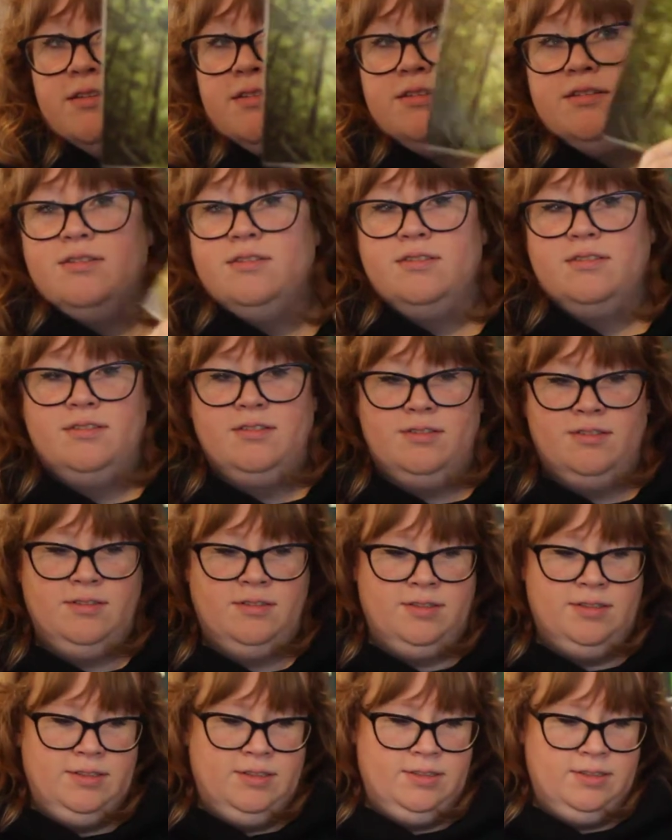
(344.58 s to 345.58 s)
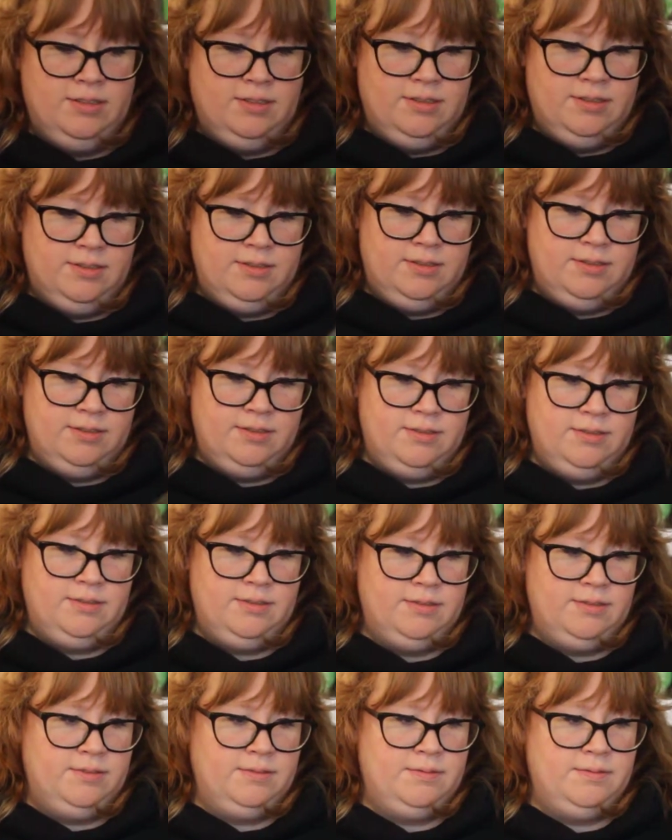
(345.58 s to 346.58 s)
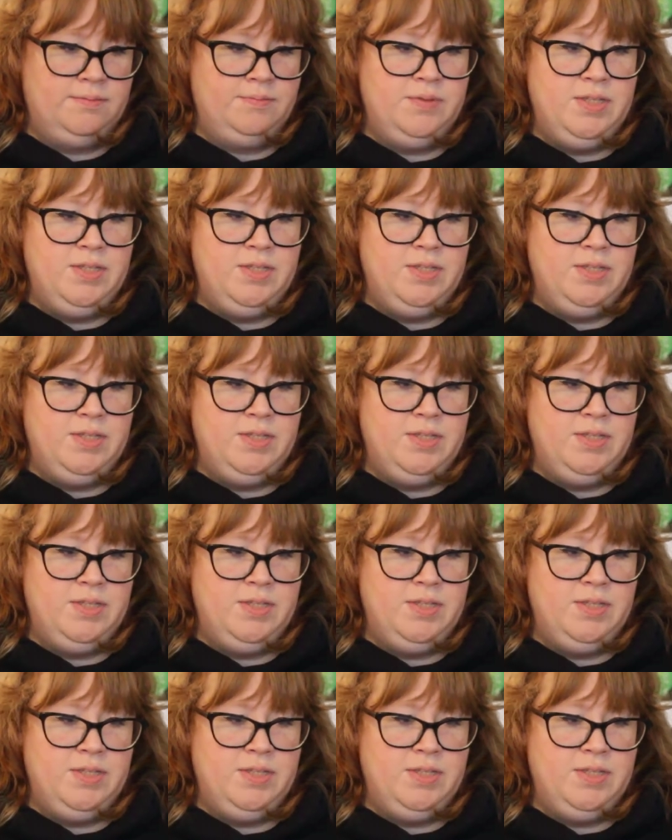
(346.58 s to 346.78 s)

No one is speaking in this clip.